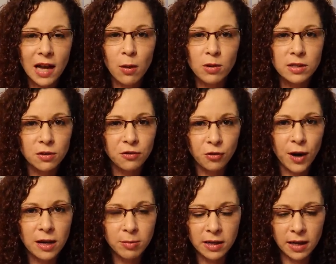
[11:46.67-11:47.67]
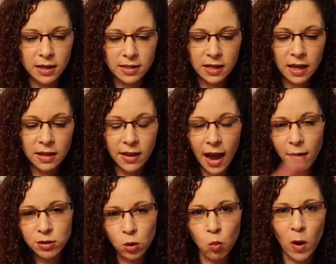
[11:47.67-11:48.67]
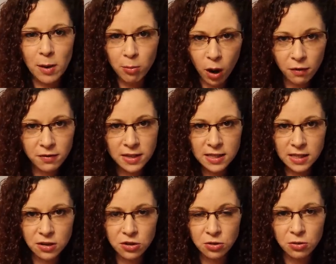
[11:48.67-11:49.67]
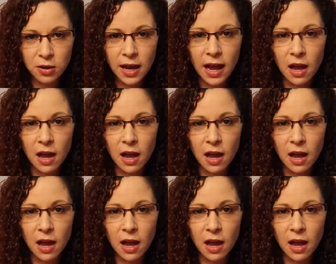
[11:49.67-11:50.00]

I was afraid because they have to wipe off the stencil,